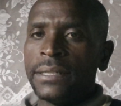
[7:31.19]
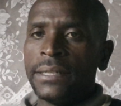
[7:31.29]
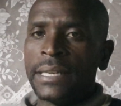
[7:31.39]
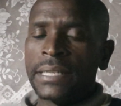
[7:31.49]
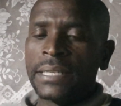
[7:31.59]

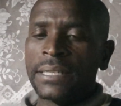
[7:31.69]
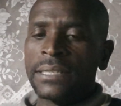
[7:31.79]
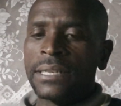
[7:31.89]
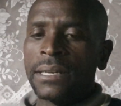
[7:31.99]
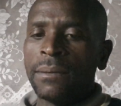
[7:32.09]

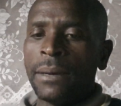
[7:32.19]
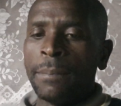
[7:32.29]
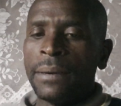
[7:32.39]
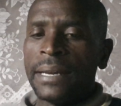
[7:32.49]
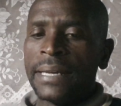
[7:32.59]
desert
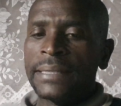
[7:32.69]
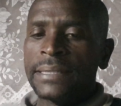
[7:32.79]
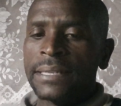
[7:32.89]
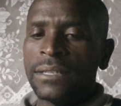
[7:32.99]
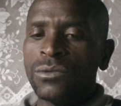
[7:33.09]
plants
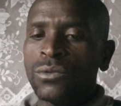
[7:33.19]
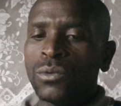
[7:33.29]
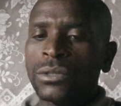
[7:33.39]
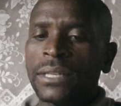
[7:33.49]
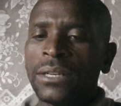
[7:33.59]
reduce
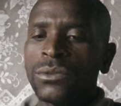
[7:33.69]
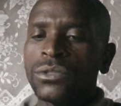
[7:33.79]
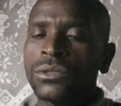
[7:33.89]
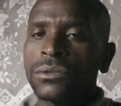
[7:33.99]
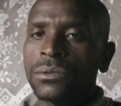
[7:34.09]
water
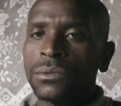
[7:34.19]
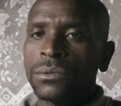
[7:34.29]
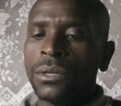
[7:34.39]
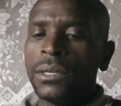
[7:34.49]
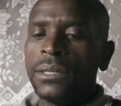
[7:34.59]
loss
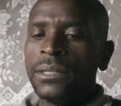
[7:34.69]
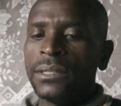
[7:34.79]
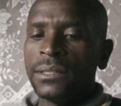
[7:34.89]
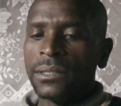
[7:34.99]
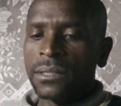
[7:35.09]
through
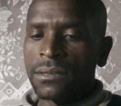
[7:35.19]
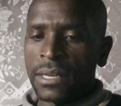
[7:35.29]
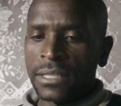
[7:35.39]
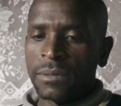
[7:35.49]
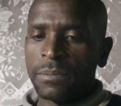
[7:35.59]

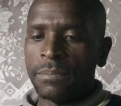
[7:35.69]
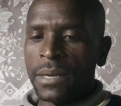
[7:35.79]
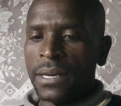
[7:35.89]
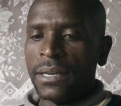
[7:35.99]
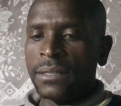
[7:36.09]

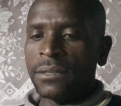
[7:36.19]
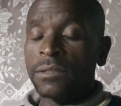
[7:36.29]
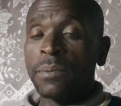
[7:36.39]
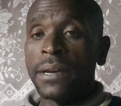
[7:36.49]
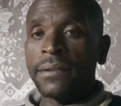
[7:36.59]

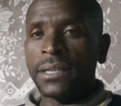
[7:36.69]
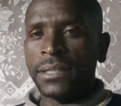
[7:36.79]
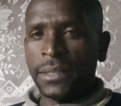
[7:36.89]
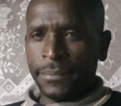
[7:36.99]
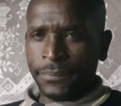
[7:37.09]

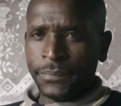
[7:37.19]
transpiration?